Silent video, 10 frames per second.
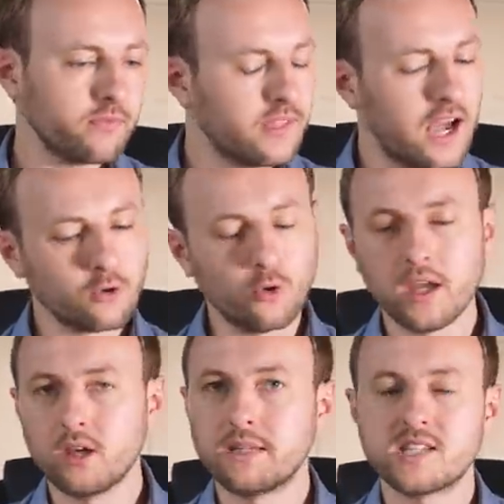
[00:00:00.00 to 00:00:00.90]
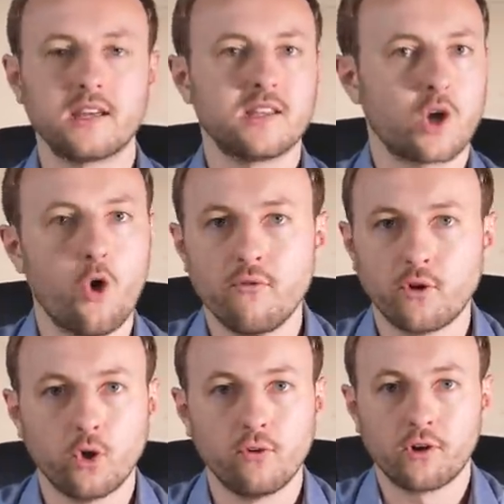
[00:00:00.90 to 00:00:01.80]
Now, you'll hear me saying this
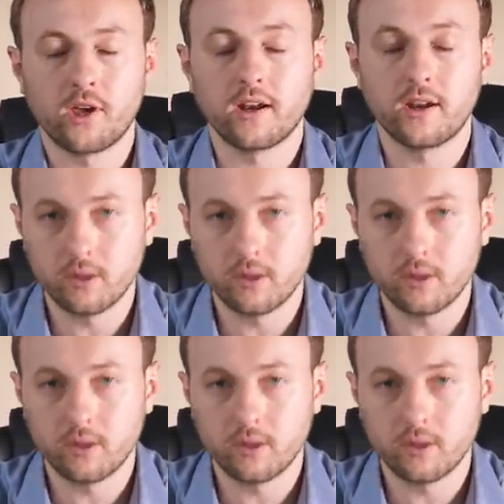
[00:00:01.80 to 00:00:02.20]
over and over again,